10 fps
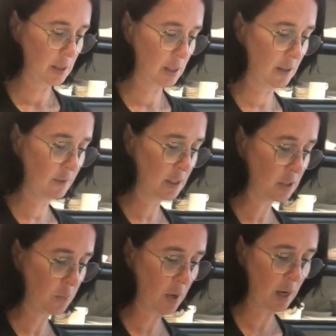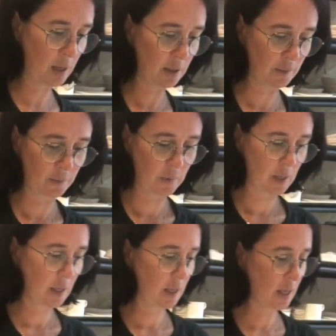give it a spray,
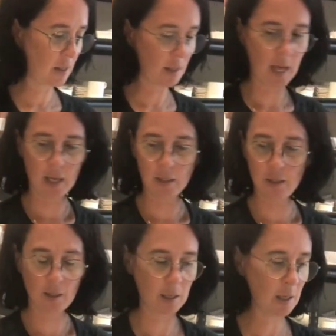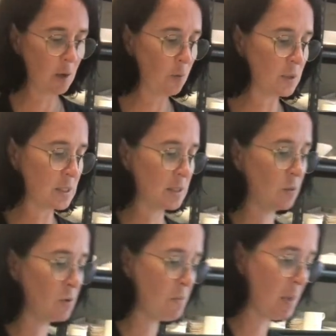and then it would
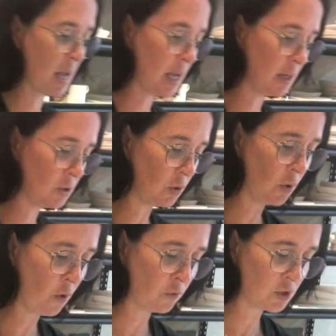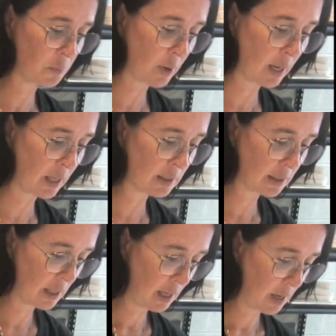remain, don't overspray it,
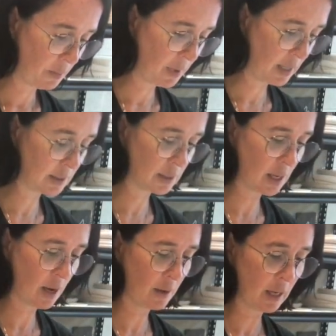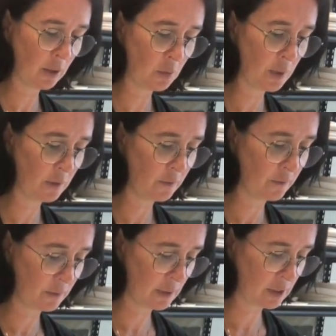but a little bit of
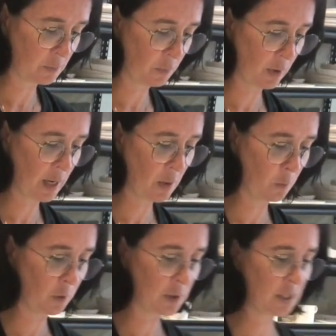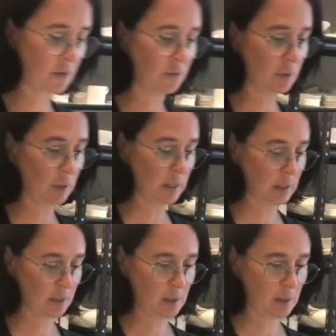a spray would definitely